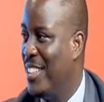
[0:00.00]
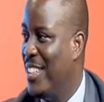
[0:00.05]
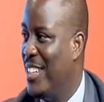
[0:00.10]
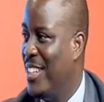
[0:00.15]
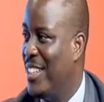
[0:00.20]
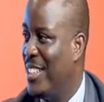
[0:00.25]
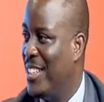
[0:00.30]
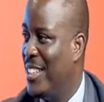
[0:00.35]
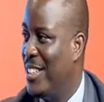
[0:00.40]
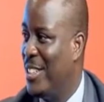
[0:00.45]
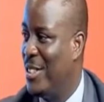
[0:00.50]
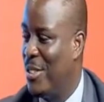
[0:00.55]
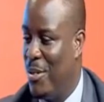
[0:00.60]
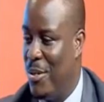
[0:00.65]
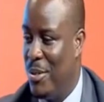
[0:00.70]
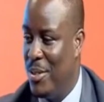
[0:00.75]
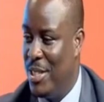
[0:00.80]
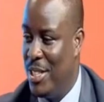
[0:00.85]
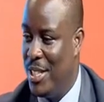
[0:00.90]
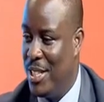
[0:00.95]
Yes,
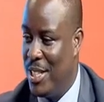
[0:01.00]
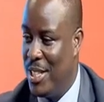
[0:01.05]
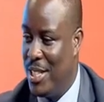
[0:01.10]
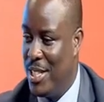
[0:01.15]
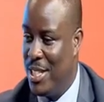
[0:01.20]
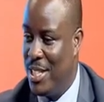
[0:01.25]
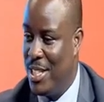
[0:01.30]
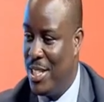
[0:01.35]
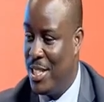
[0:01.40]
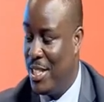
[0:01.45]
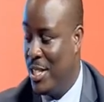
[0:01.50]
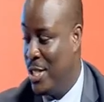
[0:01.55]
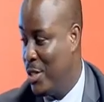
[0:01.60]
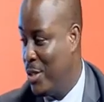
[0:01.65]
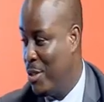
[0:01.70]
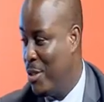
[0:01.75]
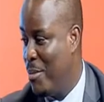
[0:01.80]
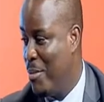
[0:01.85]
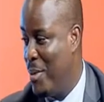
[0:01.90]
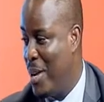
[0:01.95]
so it
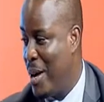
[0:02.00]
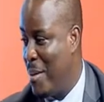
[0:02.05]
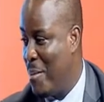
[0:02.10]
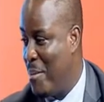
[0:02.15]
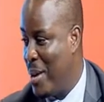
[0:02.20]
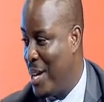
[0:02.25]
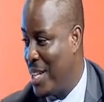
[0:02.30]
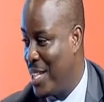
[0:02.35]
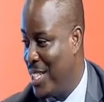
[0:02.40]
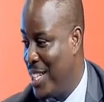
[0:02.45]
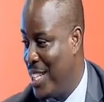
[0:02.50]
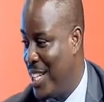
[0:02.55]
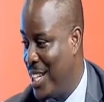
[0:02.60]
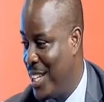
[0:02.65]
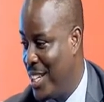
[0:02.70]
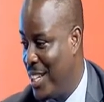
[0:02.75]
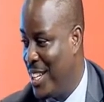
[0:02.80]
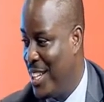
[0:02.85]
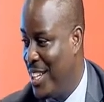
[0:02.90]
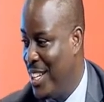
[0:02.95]
should be a
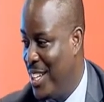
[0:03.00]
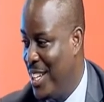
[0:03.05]
birthday,